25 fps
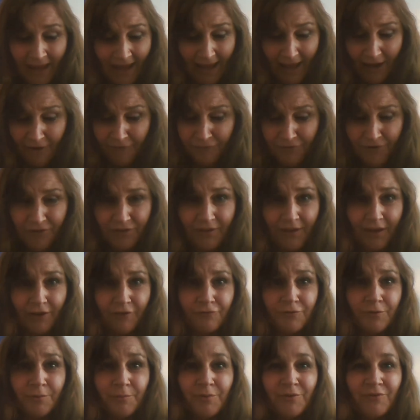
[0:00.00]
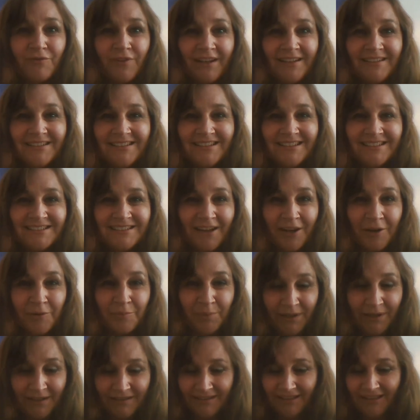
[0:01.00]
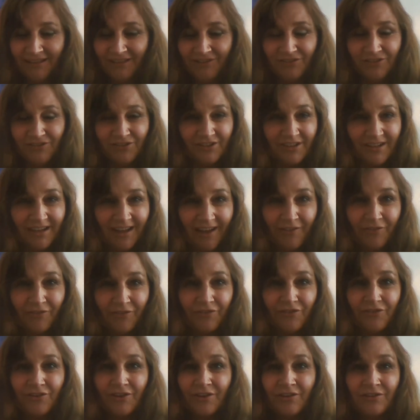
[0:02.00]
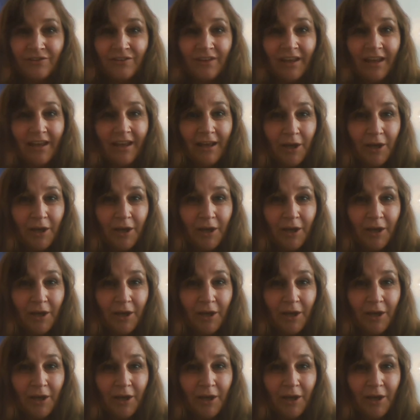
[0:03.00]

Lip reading: Everything from preventing diabetes to cancers,